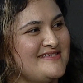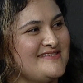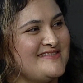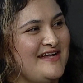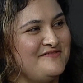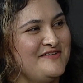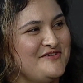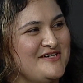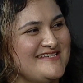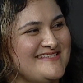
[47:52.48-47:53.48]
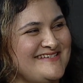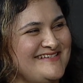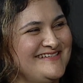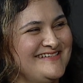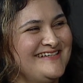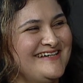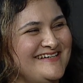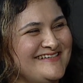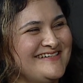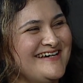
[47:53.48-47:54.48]
because it's self-advocacy
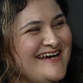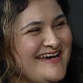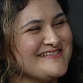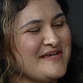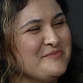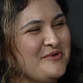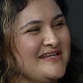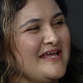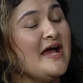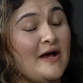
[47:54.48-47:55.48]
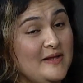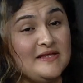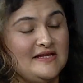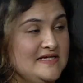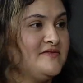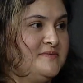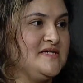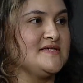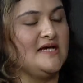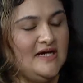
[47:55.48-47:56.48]
at some point, like at least for me,
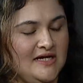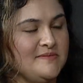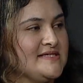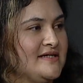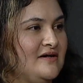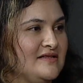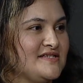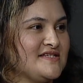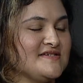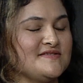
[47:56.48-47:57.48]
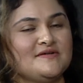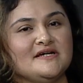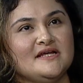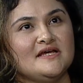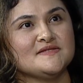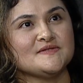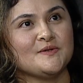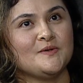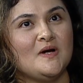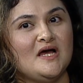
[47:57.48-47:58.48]
because I'm a psychologist, right? And
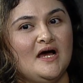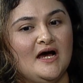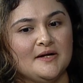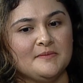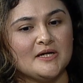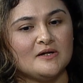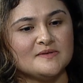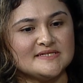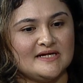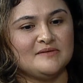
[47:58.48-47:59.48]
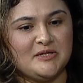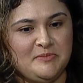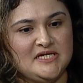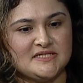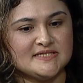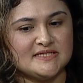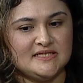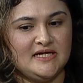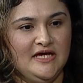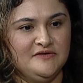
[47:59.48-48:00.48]
so I always tell my patients at
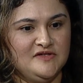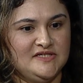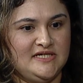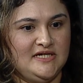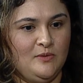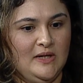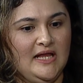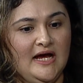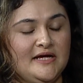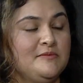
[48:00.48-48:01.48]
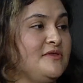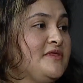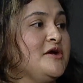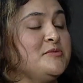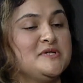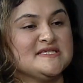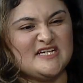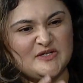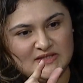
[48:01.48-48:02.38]
the end of the day, while I'm your therapist, I